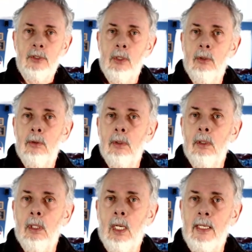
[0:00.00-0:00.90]
So
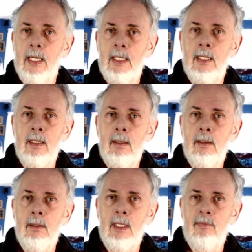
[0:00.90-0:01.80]
on any
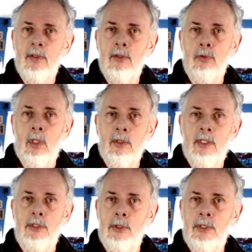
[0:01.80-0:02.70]
given drug
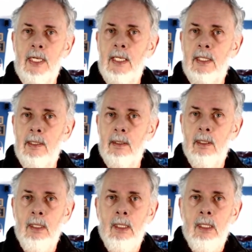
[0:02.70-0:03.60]
that you're taking,
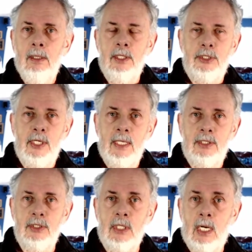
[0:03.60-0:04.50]
the
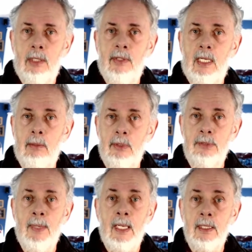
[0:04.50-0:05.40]
chances are that it was
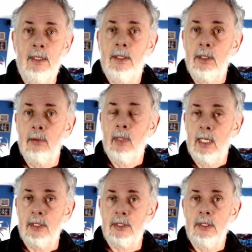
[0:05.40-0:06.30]
made in the U
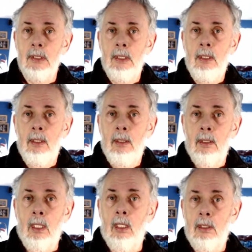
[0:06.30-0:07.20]
S
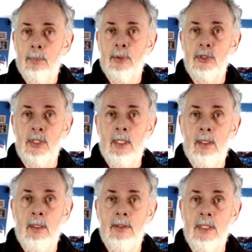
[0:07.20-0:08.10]
one hundred percent
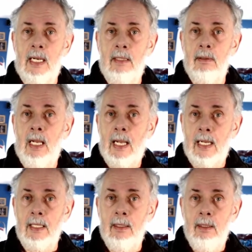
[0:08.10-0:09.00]
is not high.